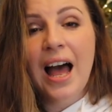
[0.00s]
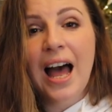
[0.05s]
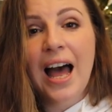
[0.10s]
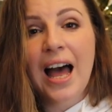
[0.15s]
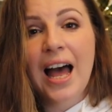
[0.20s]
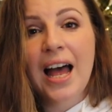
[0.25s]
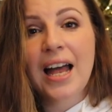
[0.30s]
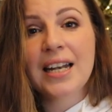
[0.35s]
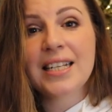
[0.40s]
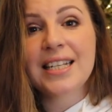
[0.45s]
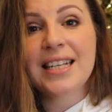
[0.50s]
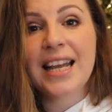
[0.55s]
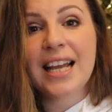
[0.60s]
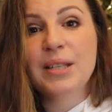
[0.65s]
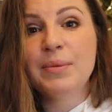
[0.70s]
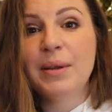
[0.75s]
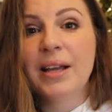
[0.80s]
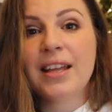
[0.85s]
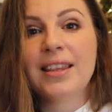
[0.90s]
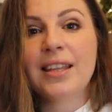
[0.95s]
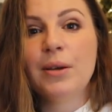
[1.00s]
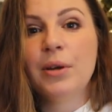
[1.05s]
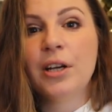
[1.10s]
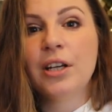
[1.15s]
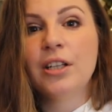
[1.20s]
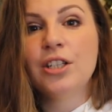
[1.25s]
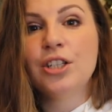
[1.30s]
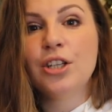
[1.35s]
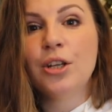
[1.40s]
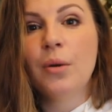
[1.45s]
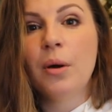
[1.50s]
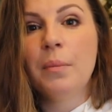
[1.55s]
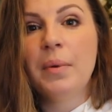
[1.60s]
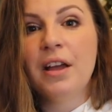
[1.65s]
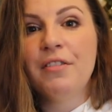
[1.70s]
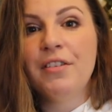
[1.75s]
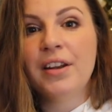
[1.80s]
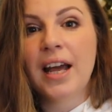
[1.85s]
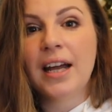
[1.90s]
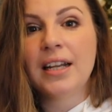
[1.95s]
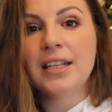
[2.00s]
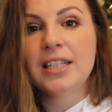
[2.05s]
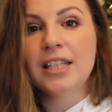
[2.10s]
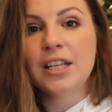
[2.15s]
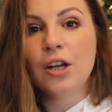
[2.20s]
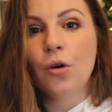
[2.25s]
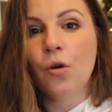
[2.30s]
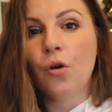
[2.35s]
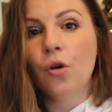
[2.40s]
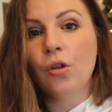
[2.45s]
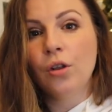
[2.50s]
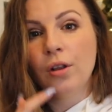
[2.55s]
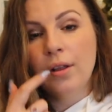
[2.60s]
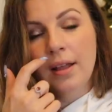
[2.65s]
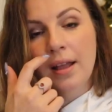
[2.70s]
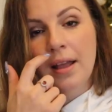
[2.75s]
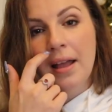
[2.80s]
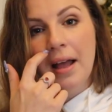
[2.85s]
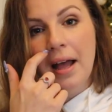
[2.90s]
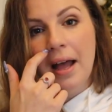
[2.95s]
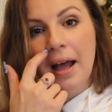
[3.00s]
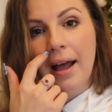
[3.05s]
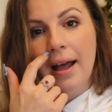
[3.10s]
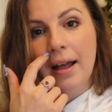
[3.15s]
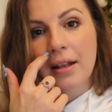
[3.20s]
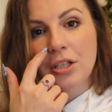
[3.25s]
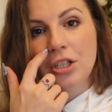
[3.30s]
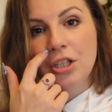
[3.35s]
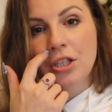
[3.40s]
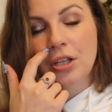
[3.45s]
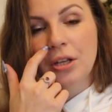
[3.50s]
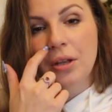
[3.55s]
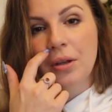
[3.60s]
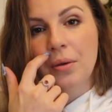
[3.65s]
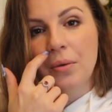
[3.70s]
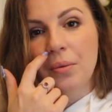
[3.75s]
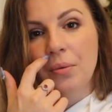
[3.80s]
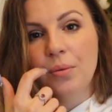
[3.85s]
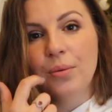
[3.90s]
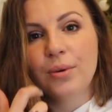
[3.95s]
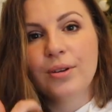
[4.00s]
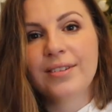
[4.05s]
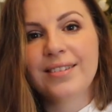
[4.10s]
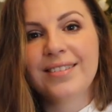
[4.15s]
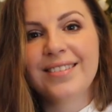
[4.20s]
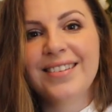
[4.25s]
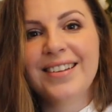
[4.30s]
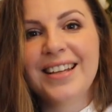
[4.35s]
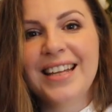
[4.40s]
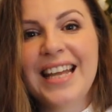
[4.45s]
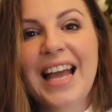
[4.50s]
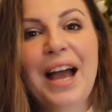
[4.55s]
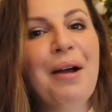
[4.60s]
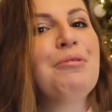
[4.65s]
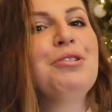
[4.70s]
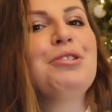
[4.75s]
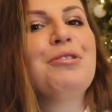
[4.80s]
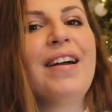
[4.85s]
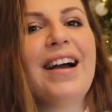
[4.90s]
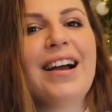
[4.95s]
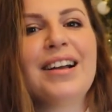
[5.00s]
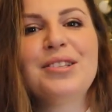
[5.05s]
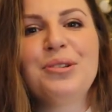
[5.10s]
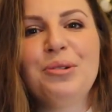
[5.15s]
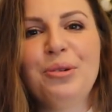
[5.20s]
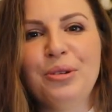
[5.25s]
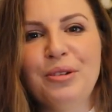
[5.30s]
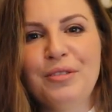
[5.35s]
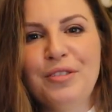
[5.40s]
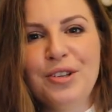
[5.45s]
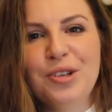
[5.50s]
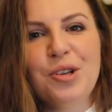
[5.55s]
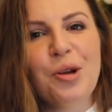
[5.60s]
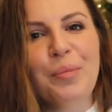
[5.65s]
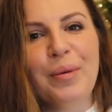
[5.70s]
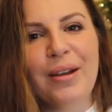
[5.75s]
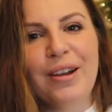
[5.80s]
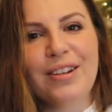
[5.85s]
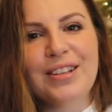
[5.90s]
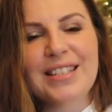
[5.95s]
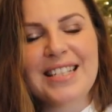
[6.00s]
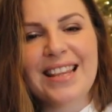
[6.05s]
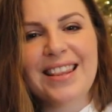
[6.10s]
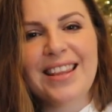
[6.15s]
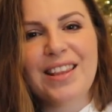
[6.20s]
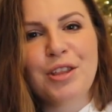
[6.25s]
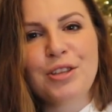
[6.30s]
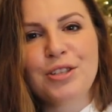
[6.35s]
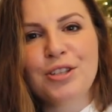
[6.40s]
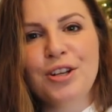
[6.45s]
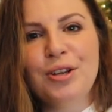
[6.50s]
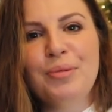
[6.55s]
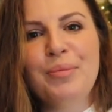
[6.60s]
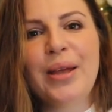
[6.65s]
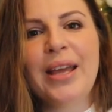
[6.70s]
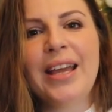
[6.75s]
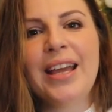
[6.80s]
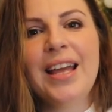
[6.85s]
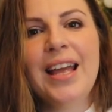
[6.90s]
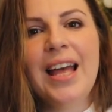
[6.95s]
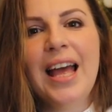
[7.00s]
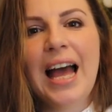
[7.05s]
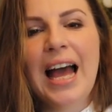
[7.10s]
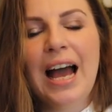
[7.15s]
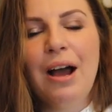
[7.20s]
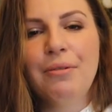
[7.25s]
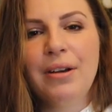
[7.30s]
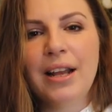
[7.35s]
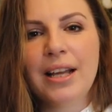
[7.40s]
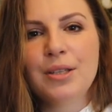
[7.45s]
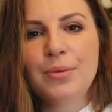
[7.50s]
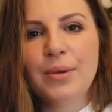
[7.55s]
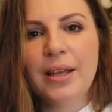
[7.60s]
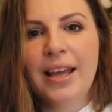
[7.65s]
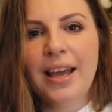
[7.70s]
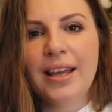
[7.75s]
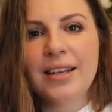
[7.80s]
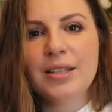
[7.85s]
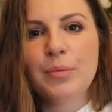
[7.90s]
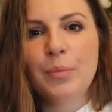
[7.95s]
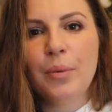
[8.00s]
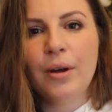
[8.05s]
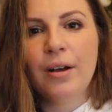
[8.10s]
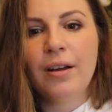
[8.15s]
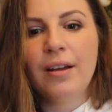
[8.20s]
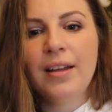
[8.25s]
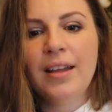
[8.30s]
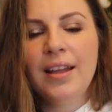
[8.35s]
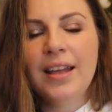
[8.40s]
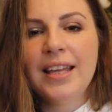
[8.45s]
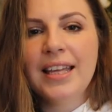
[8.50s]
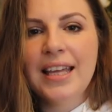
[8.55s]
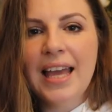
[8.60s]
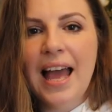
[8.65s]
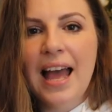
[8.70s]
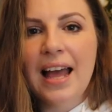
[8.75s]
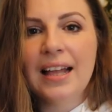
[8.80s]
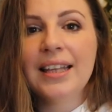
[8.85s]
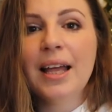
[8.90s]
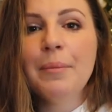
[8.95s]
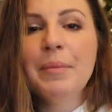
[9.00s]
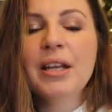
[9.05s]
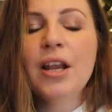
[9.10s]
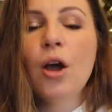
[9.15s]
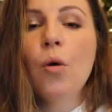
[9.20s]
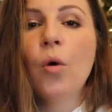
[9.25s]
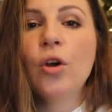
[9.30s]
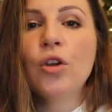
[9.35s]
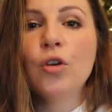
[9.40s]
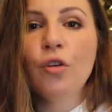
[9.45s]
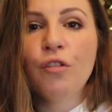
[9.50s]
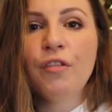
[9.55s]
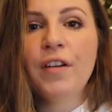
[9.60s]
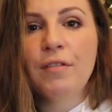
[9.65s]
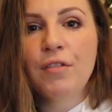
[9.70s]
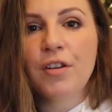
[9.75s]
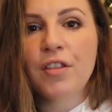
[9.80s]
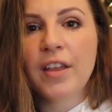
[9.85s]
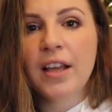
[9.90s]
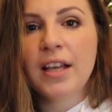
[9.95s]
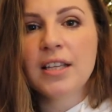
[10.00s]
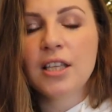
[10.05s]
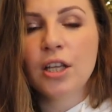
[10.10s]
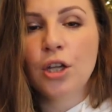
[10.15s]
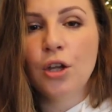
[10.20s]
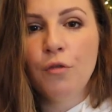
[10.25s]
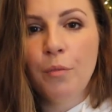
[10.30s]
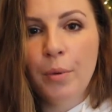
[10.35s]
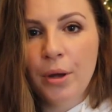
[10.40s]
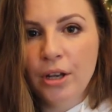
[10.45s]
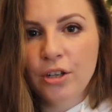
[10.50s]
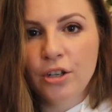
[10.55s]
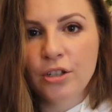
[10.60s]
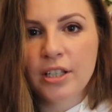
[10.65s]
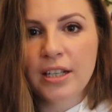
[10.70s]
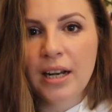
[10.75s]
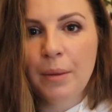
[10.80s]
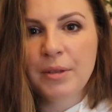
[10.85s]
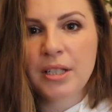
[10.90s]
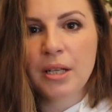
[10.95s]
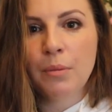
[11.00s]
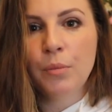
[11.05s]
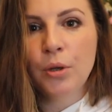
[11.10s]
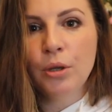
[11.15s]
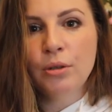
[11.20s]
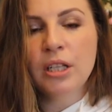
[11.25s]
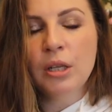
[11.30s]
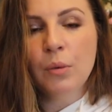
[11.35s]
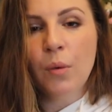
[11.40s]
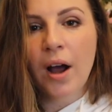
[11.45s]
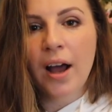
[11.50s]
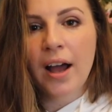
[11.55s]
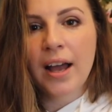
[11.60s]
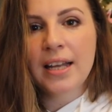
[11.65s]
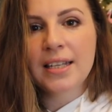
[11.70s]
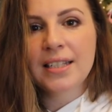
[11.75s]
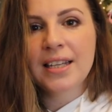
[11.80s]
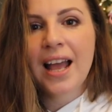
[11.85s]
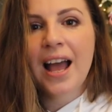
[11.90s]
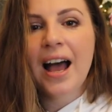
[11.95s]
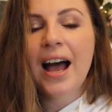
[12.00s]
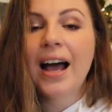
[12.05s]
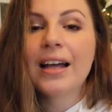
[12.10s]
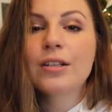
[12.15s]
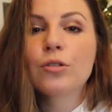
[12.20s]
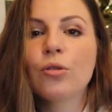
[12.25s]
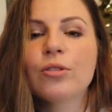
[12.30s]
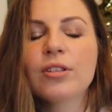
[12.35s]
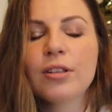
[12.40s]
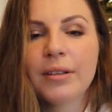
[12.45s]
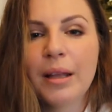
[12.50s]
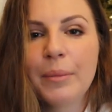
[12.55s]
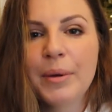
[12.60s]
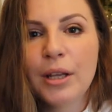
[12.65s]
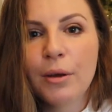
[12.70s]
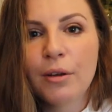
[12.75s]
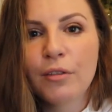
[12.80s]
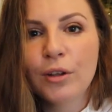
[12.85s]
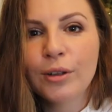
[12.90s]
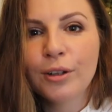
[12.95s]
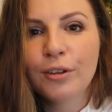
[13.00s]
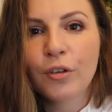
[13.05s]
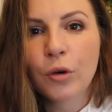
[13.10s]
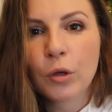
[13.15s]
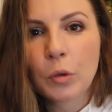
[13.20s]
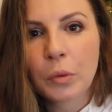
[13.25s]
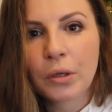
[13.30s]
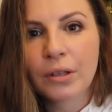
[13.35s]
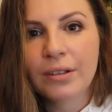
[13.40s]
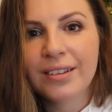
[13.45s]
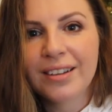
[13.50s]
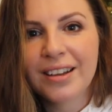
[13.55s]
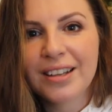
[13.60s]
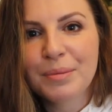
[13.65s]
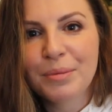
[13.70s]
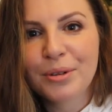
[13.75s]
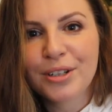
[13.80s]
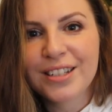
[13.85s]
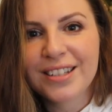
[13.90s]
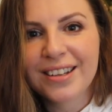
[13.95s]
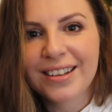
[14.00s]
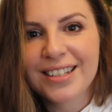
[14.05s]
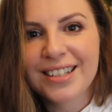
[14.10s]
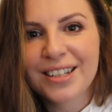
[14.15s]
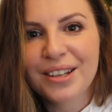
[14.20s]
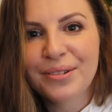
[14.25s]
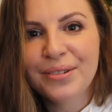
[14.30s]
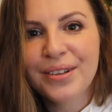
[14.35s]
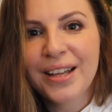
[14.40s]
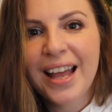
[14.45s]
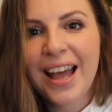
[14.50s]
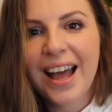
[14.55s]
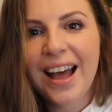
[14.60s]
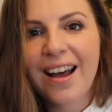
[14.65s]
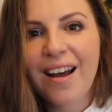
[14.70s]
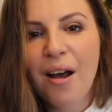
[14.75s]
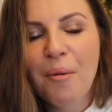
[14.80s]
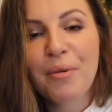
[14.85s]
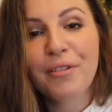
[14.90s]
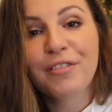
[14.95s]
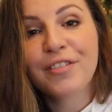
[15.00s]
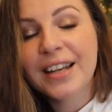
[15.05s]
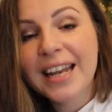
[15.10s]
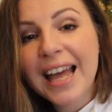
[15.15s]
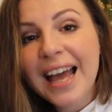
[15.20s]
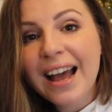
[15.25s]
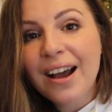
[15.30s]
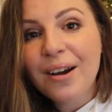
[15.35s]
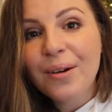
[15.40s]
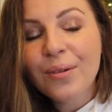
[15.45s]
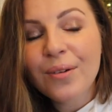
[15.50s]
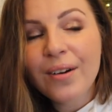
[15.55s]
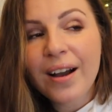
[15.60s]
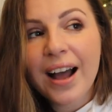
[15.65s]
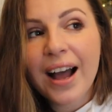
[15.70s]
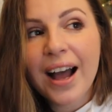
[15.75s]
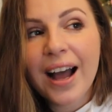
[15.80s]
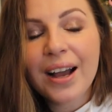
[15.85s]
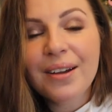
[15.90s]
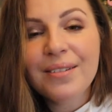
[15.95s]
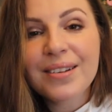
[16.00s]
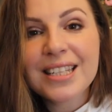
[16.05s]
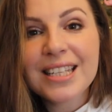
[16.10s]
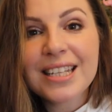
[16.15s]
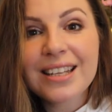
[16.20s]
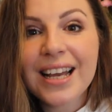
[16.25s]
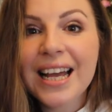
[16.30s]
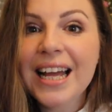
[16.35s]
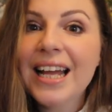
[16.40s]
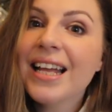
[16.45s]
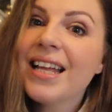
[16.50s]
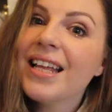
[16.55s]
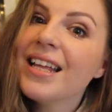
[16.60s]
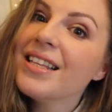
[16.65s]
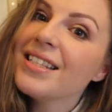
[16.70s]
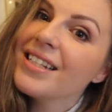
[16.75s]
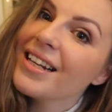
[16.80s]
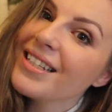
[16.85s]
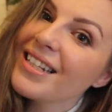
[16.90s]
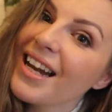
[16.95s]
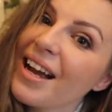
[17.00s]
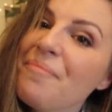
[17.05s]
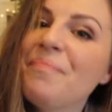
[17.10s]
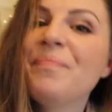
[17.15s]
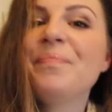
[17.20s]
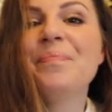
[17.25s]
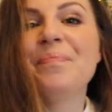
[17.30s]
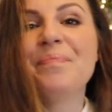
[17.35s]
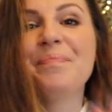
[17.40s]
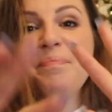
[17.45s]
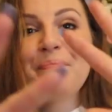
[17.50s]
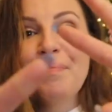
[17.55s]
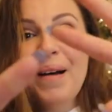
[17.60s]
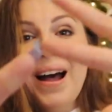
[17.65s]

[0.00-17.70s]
And next week I think we're going to do a bit of an anti-haul to counteract all of the shopping content that is going to be out next weekend. But yeah, let me know what your favourite thing is that you've purchased on Amazon beauty-wise, and also let me know if you love Audible as much as I do. But for now, I will see you guys next time.